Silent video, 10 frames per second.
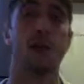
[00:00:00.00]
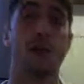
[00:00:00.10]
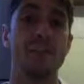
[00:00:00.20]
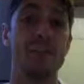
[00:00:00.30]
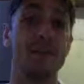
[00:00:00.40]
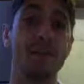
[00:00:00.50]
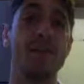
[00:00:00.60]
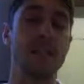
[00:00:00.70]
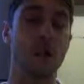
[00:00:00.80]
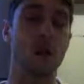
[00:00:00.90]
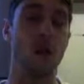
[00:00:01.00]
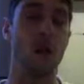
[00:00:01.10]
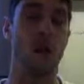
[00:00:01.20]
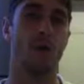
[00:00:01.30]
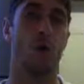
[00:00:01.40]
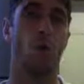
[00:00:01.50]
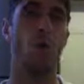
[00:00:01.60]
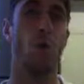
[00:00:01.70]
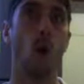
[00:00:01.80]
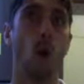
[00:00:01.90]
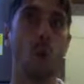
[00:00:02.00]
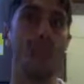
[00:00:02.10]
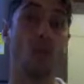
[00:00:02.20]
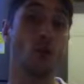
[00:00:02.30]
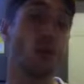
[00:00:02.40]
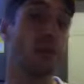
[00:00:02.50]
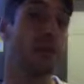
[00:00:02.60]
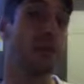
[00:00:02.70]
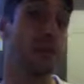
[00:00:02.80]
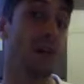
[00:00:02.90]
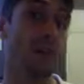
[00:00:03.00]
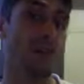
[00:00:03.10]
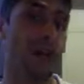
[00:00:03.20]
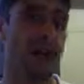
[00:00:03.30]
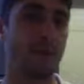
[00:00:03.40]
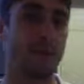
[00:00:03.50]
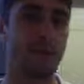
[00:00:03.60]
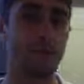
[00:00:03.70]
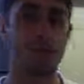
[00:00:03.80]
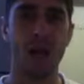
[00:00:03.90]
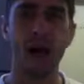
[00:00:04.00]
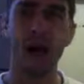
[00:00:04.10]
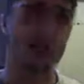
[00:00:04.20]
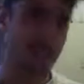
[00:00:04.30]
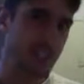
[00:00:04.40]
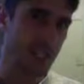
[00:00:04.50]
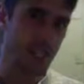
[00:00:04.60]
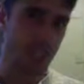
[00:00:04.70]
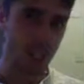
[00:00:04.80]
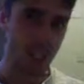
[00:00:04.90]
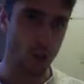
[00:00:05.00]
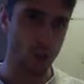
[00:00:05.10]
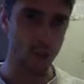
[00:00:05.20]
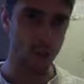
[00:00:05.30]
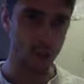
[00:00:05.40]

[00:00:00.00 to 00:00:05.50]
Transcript: spinning on what we can do within a given app. So I'm just going to pick and choose a few